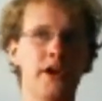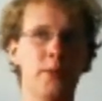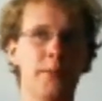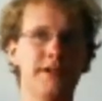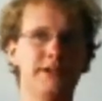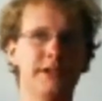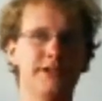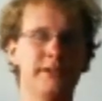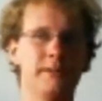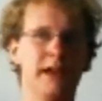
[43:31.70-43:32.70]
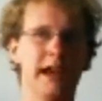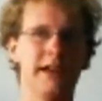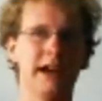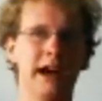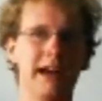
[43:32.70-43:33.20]
an open system,
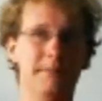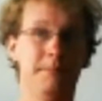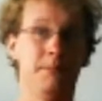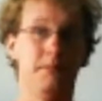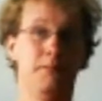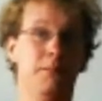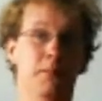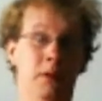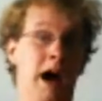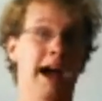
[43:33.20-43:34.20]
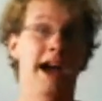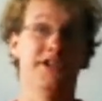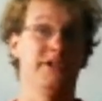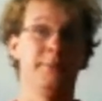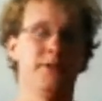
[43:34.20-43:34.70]
and I, I
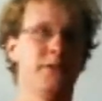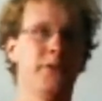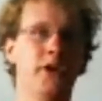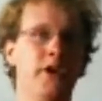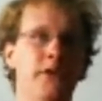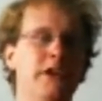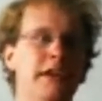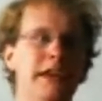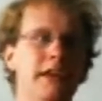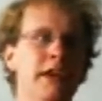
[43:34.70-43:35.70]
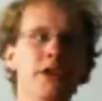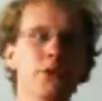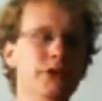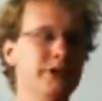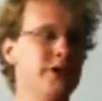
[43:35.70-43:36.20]
actually prefer the
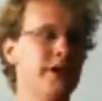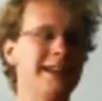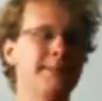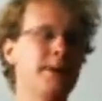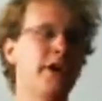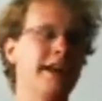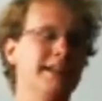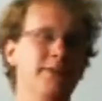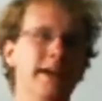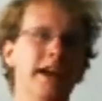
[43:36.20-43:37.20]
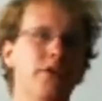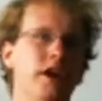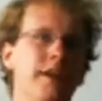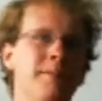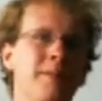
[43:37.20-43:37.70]
user experience of
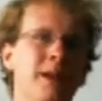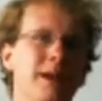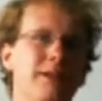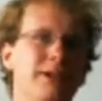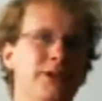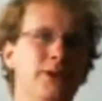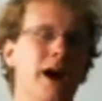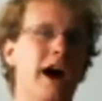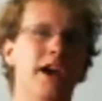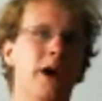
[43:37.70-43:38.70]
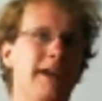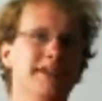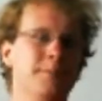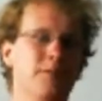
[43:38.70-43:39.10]
Android to iOS.